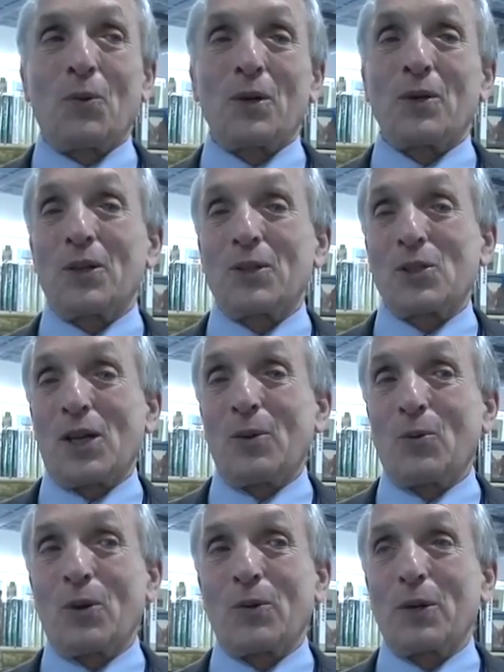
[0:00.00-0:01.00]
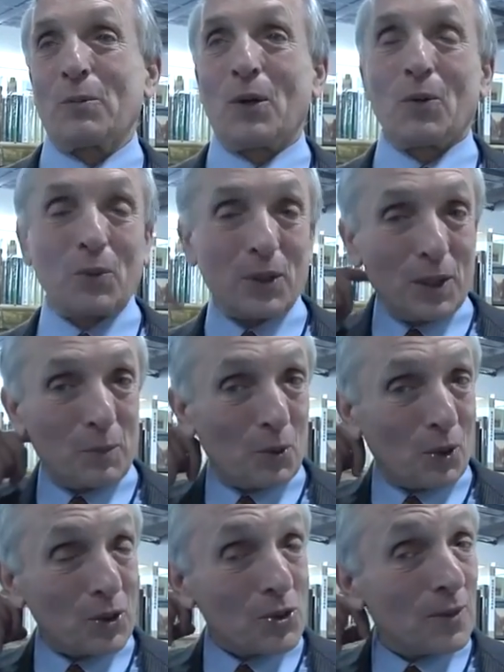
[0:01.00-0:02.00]
One of the things I worry about with
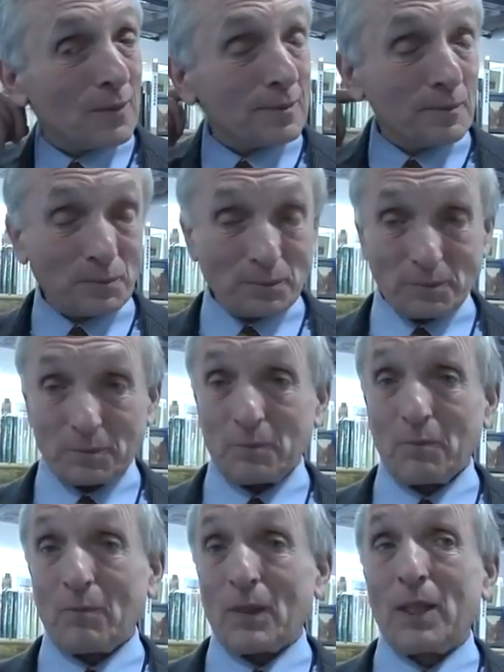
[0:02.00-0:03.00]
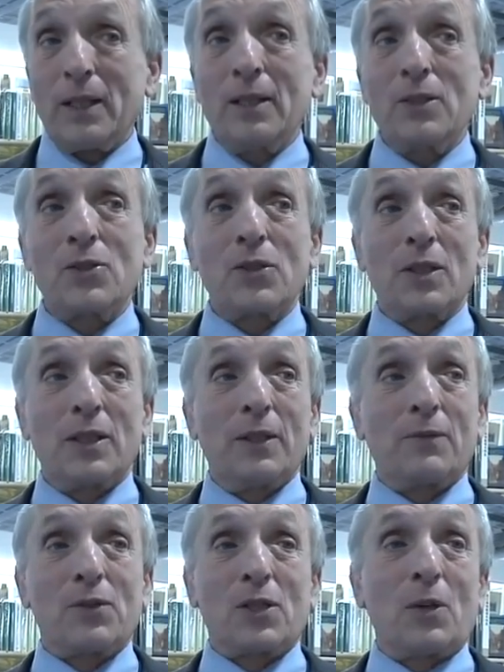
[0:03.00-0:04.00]
e-books is
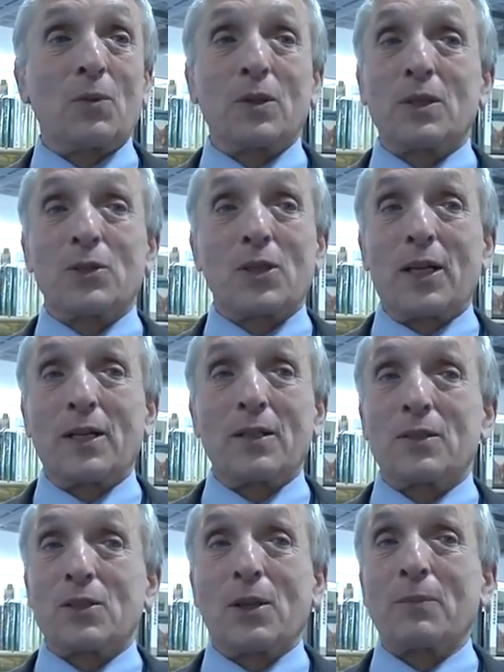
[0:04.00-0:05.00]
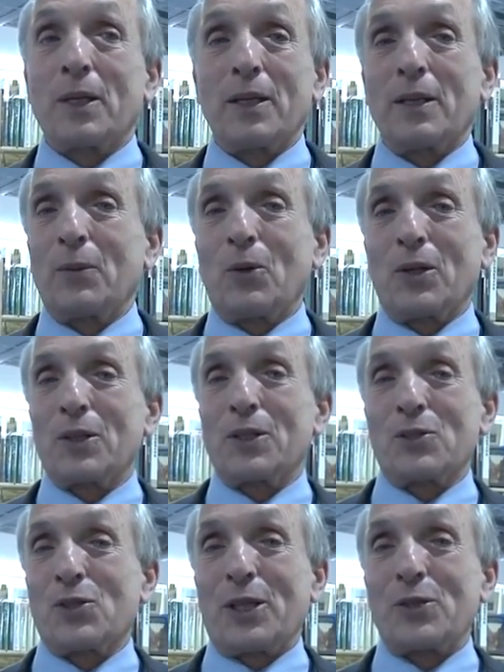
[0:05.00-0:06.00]
if someone decided someday they wanted to
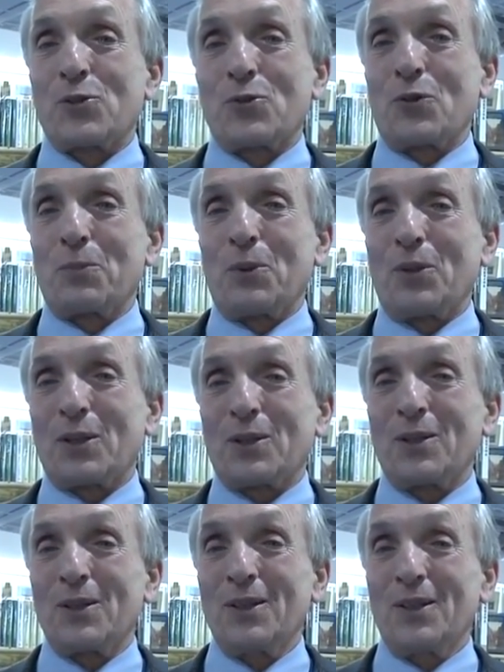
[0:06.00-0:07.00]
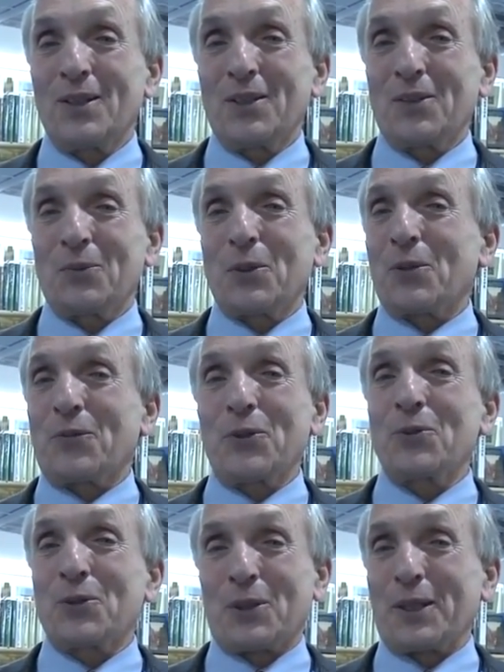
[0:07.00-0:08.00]
censor a book, with a few
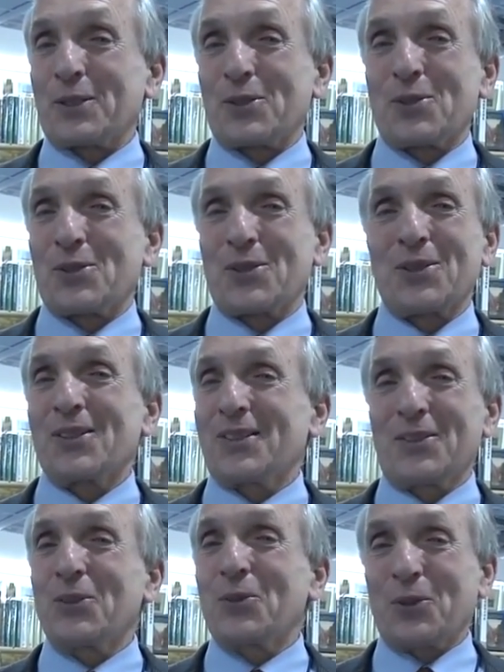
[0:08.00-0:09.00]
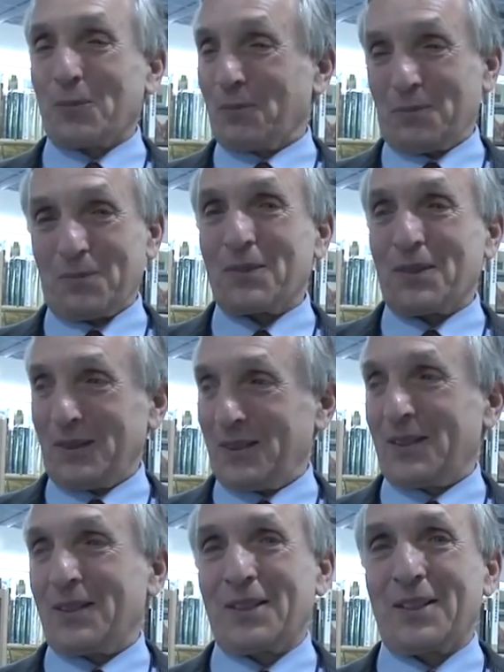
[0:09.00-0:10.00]
clicks, you could
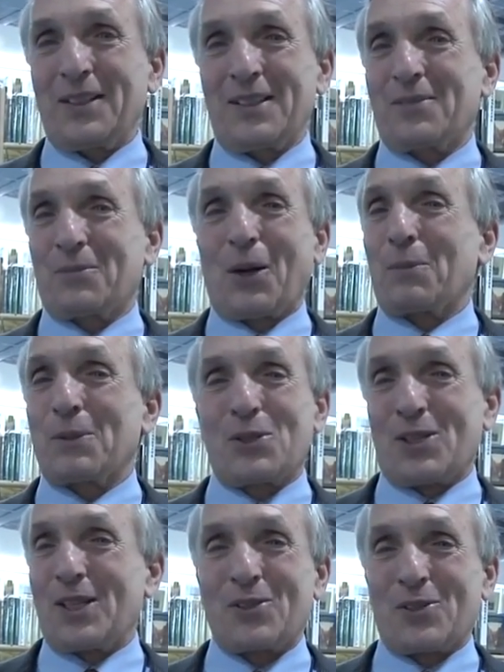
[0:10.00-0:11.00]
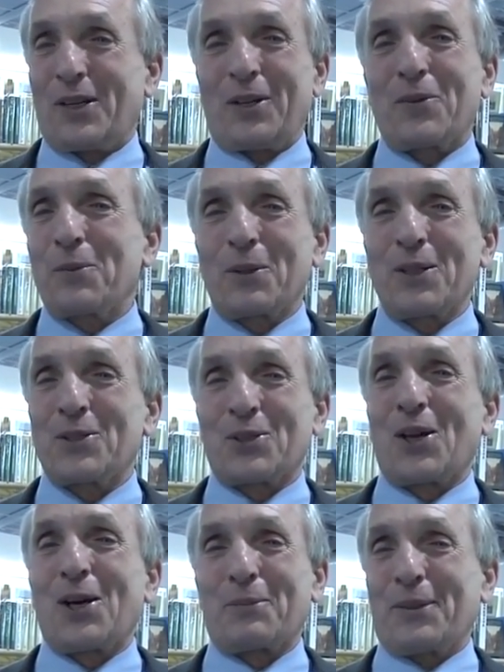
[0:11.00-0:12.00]
probably censor everybody's
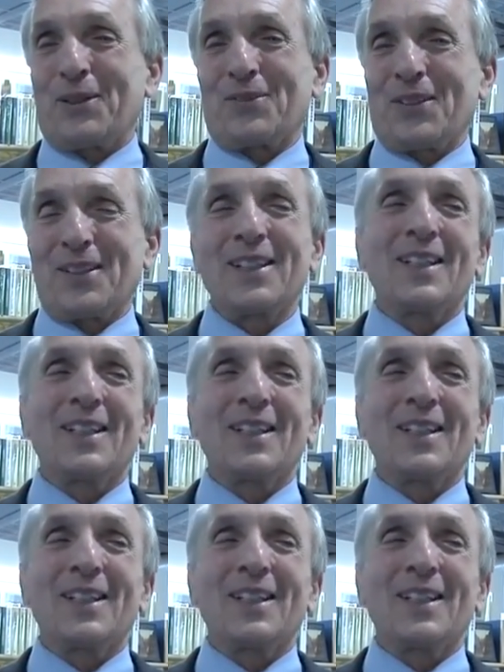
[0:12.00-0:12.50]
copy of it.